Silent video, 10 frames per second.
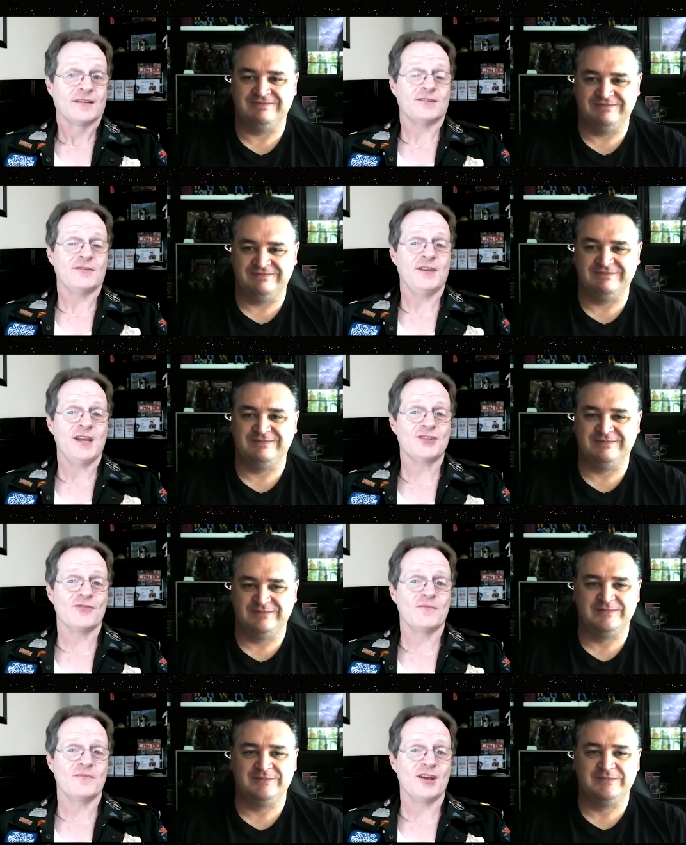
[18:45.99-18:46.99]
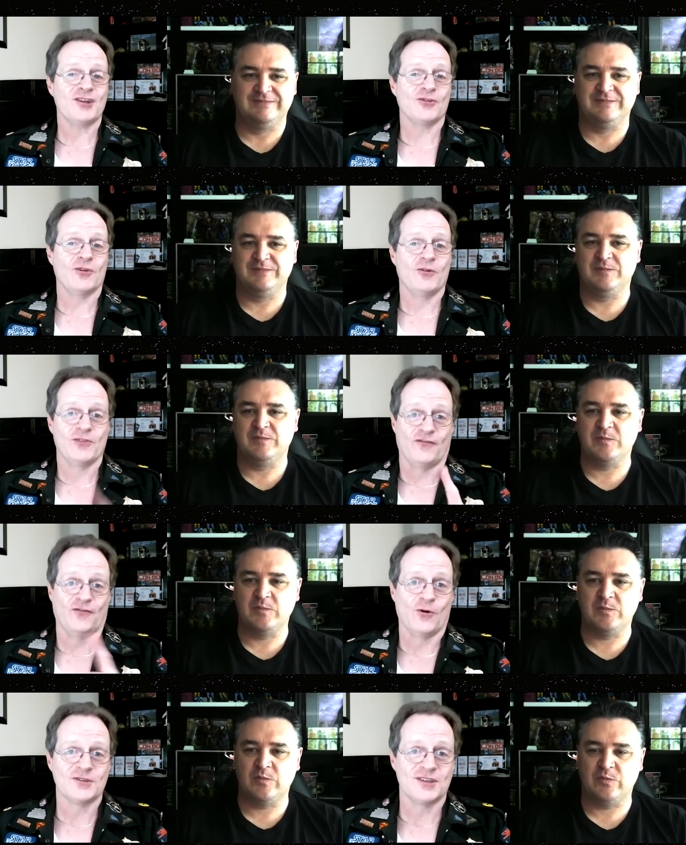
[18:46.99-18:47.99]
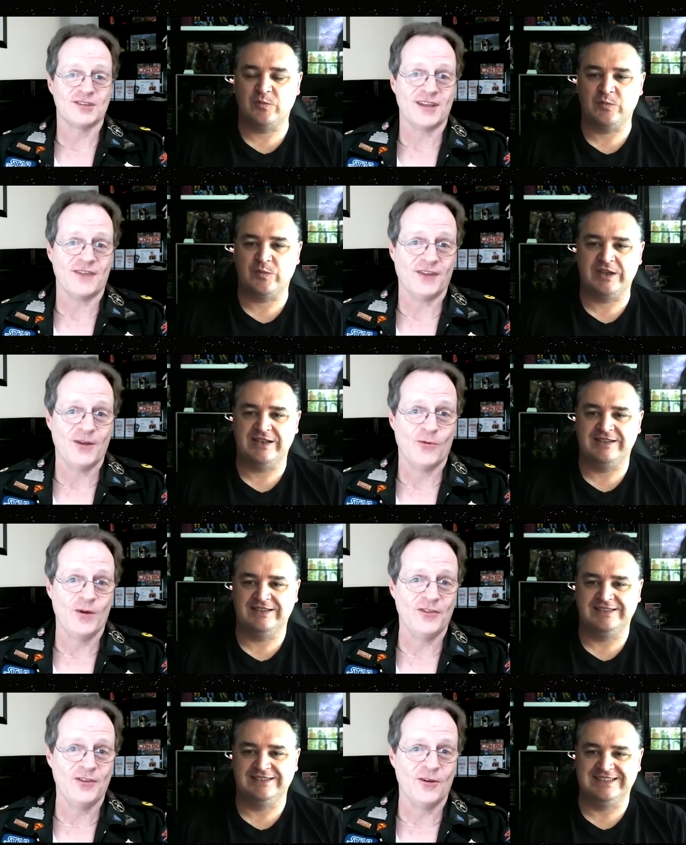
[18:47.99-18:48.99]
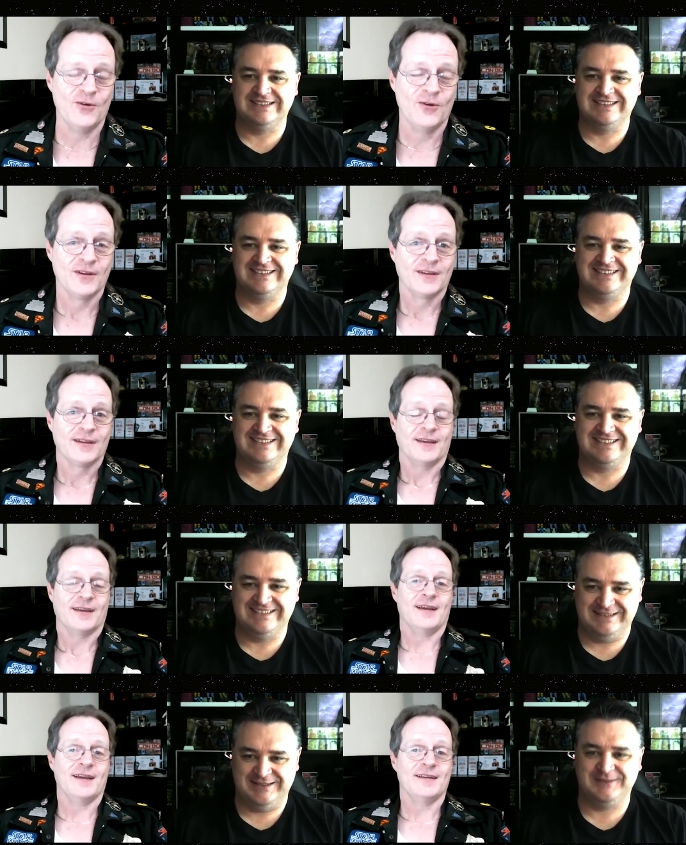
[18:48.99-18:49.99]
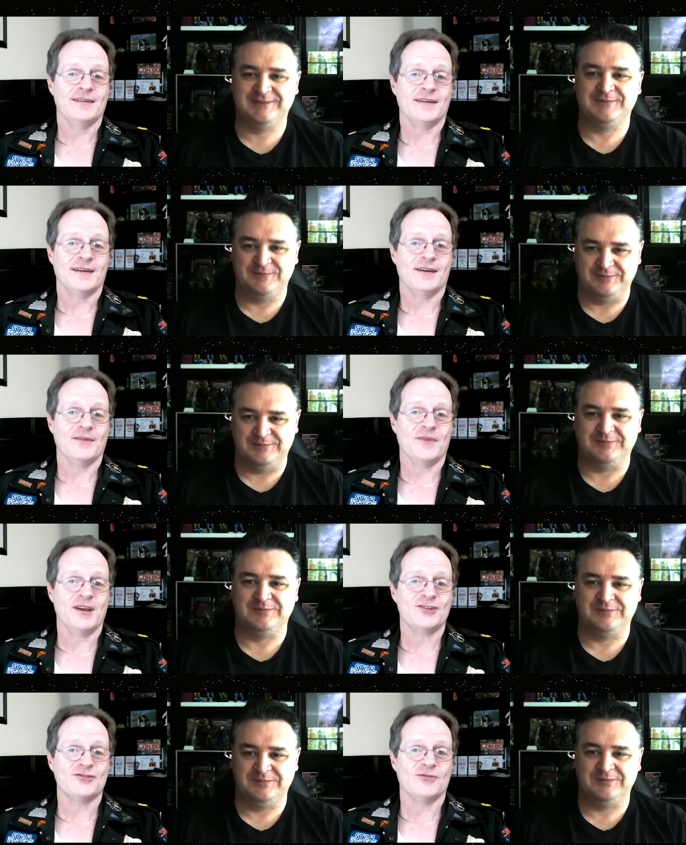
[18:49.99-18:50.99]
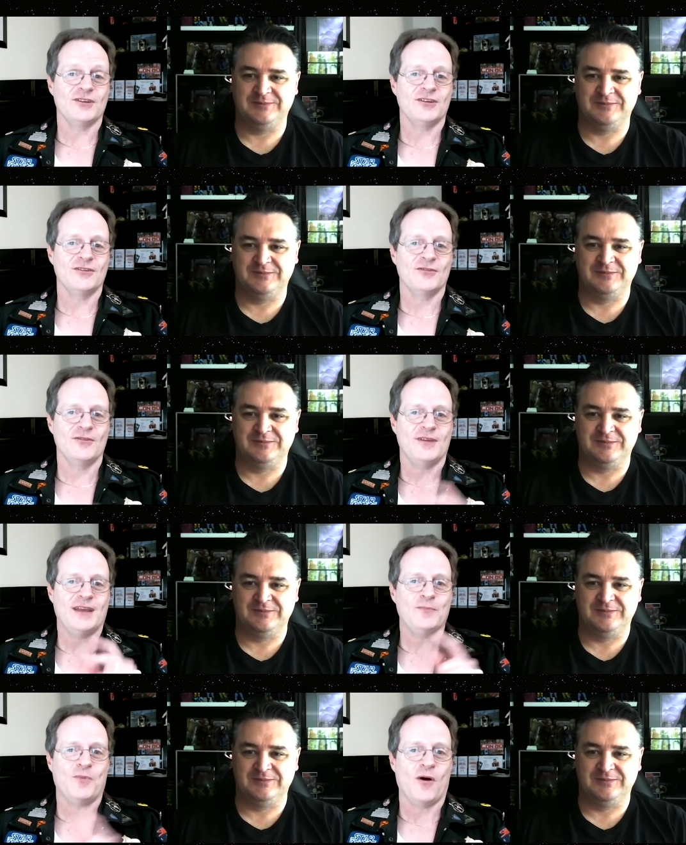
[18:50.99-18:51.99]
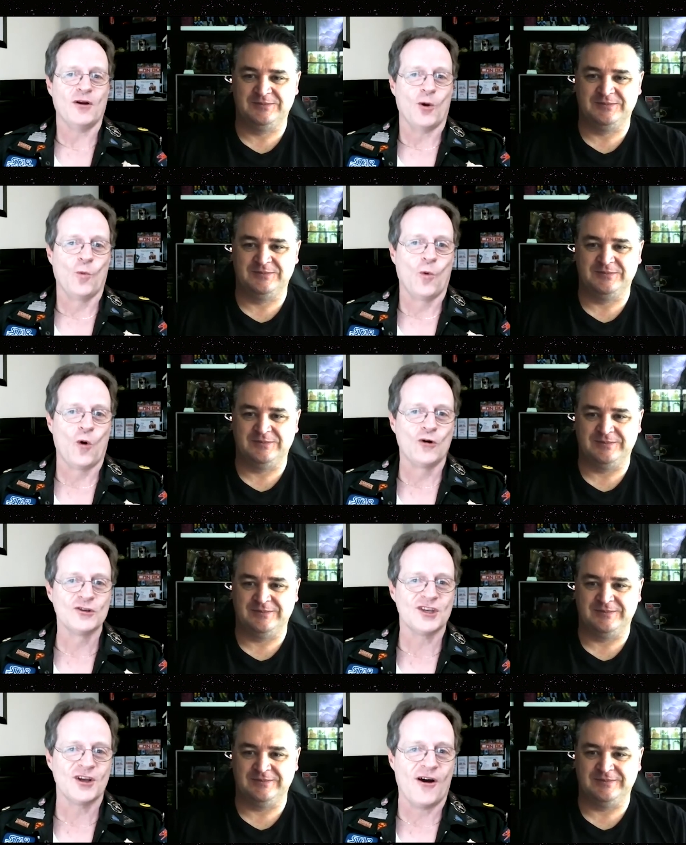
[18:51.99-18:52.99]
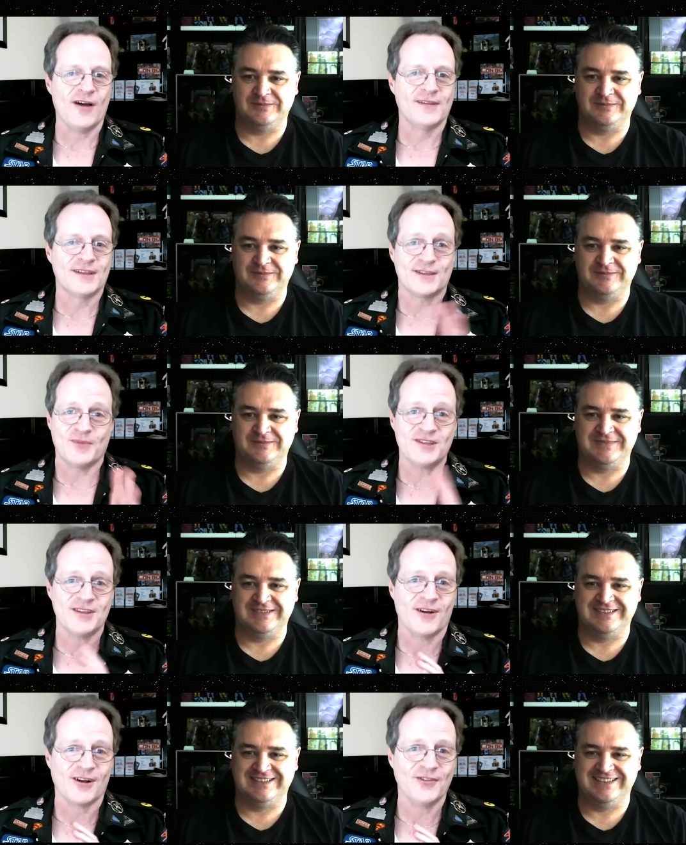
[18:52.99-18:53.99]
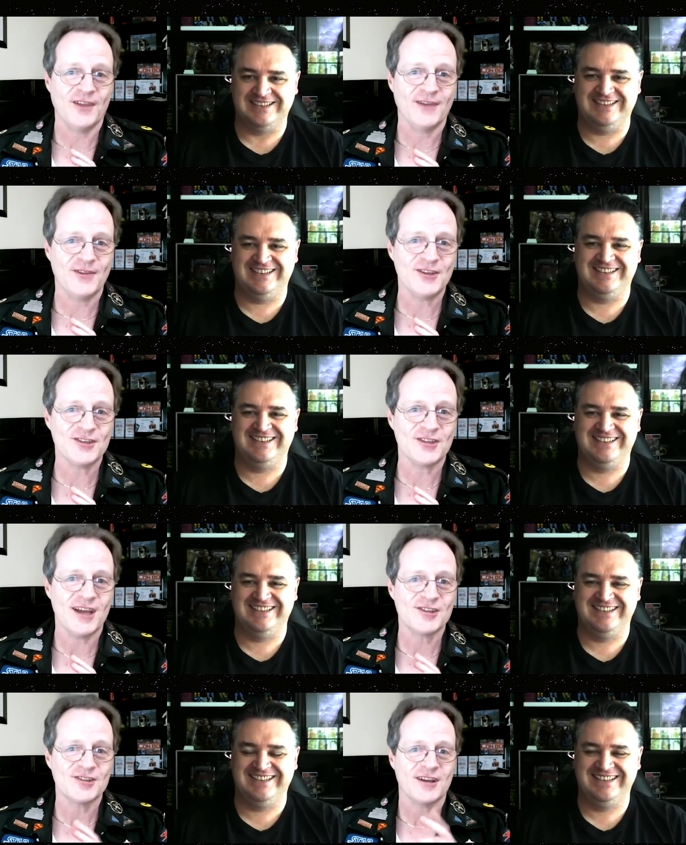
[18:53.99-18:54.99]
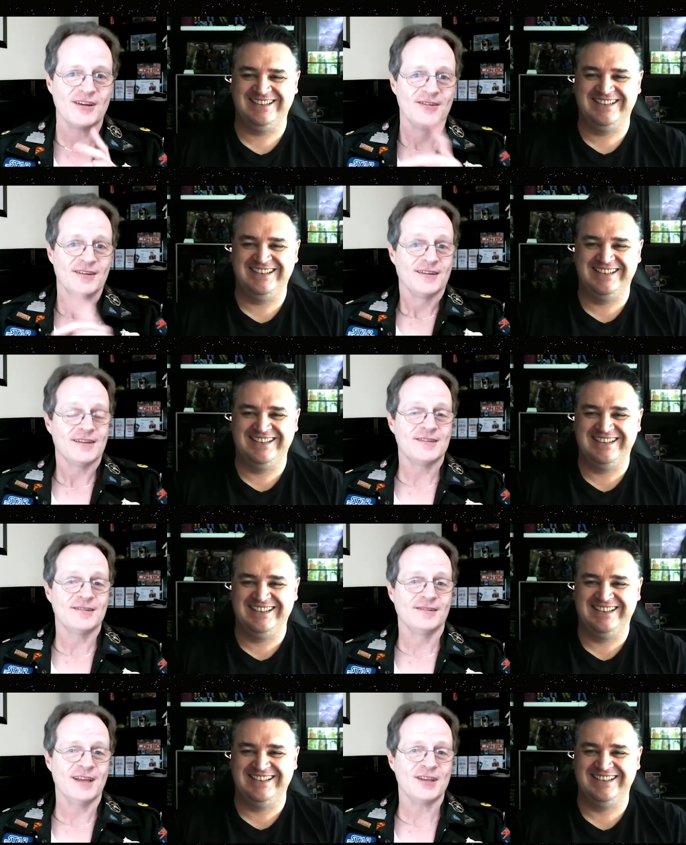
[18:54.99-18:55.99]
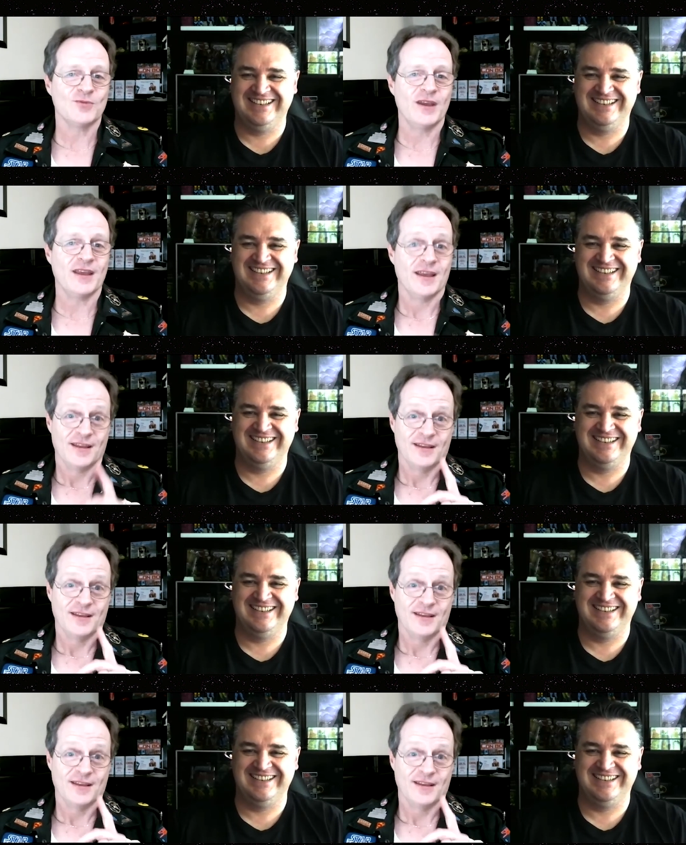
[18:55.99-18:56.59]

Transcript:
Speaker 1: So, in the interim, make sure the force is definitely with you and uh, make sure you keep on warsing on. That's the best thing I can think of at this stage. So, until next week,